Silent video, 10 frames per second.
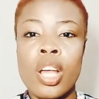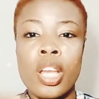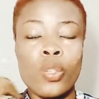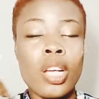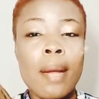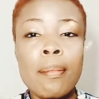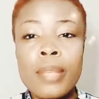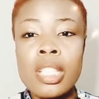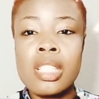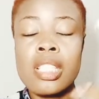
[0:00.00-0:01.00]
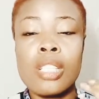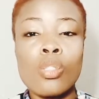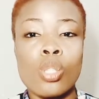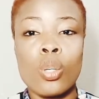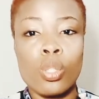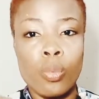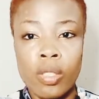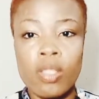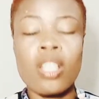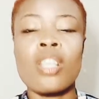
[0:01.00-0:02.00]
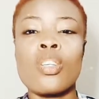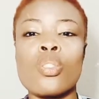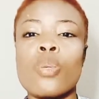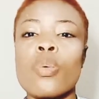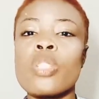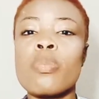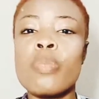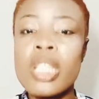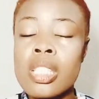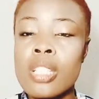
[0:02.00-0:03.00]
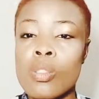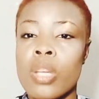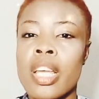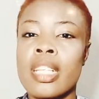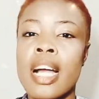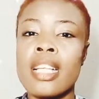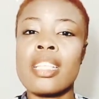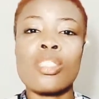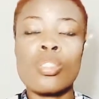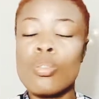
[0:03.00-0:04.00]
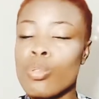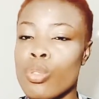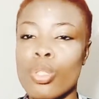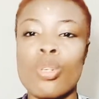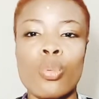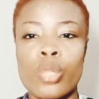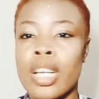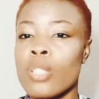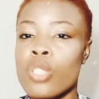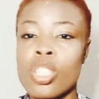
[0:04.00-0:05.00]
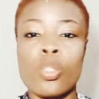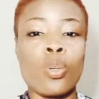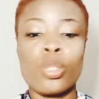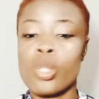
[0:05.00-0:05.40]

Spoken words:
you can mix this salt with. So when you mix it together, it's good to go. You can use it on your